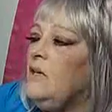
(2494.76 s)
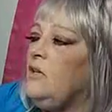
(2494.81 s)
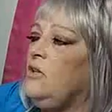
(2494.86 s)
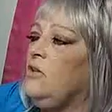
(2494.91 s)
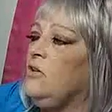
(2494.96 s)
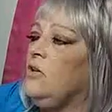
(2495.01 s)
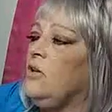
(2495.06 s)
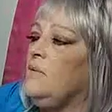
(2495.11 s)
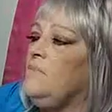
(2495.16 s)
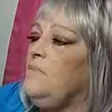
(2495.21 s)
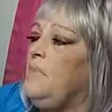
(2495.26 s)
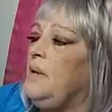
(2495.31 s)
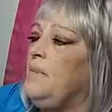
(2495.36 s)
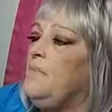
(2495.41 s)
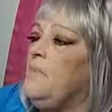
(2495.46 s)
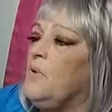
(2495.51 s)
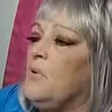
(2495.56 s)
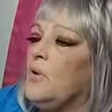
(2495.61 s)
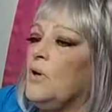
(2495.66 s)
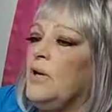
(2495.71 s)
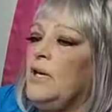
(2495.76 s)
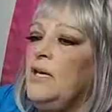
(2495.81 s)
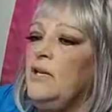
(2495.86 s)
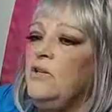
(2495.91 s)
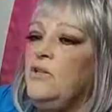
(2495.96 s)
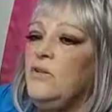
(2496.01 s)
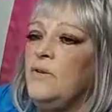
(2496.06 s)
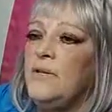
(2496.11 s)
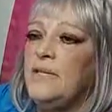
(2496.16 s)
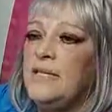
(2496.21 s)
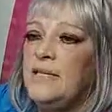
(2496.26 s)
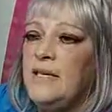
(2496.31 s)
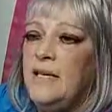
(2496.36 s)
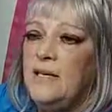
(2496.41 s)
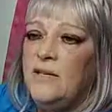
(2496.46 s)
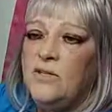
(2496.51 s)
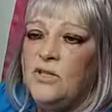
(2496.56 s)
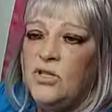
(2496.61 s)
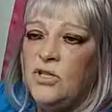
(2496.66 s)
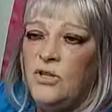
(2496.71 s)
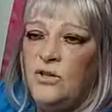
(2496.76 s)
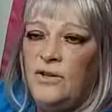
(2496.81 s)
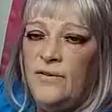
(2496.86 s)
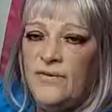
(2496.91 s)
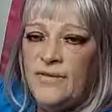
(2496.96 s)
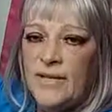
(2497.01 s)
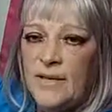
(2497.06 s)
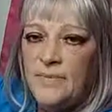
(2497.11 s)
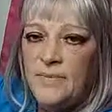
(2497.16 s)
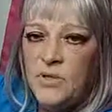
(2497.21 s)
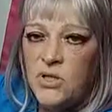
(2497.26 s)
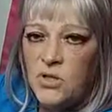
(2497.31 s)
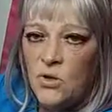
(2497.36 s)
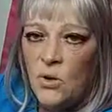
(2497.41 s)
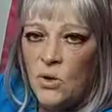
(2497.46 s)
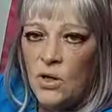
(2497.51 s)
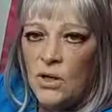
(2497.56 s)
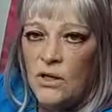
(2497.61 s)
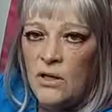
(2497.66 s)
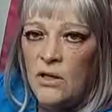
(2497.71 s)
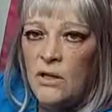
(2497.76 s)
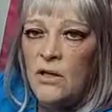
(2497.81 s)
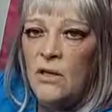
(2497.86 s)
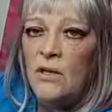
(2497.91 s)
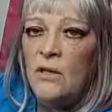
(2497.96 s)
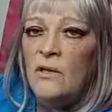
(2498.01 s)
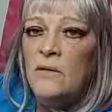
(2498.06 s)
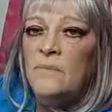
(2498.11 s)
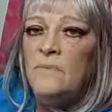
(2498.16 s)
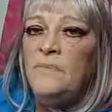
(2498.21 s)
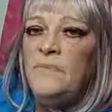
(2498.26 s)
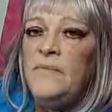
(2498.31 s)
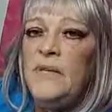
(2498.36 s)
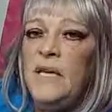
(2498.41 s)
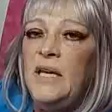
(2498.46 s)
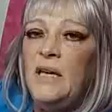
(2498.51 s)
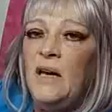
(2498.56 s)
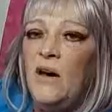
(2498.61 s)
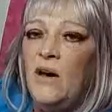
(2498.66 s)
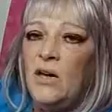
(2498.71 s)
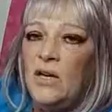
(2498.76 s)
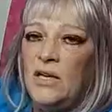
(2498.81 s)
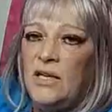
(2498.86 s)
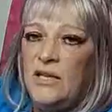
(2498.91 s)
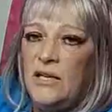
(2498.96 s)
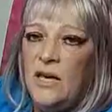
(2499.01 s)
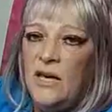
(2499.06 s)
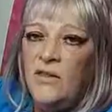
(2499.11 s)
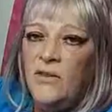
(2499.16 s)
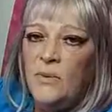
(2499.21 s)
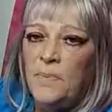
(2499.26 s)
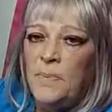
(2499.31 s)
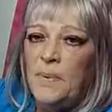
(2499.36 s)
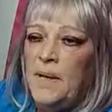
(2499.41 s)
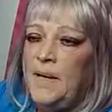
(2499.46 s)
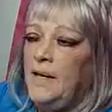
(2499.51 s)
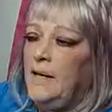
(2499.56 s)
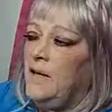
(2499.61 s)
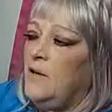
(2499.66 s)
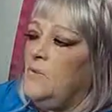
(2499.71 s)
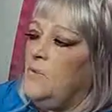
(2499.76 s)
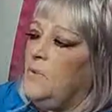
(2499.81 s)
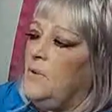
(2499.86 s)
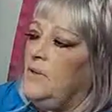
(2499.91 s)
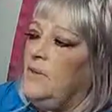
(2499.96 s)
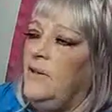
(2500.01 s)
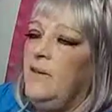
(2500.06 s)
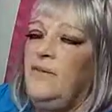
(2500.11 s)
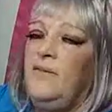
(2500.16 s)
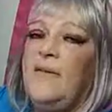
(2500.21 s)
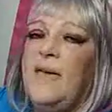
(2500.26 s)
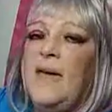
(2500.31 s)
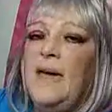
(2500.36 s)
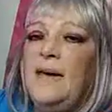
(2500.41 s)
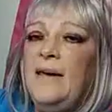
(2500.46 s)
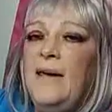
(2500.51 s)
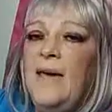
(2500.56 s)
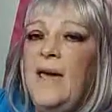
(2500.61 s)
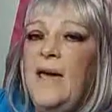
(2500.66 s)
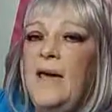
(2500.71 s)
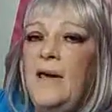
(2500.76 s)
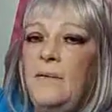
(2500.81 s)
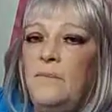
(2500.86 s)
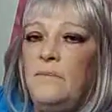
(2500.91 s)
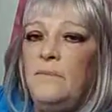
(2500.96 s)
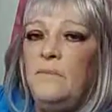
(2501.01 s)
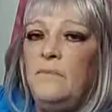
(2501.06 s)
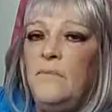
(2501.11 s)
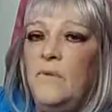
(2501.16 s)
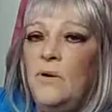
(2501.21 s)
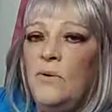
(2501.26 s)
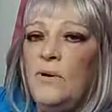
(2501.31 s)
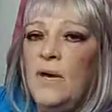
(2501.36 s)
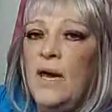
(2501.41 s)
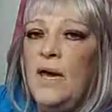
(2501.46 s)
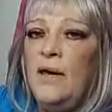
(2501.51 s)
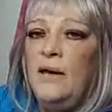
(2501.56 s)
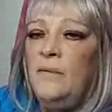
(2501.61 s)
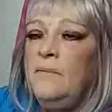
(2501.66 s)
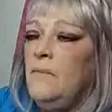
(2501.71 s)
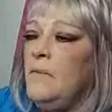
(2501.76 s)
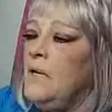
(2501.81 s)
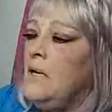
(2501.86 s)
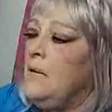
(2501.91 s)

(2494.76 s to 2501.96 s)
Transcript: You can be born into a skin suit of some sort in, on another planet within that game. Okay?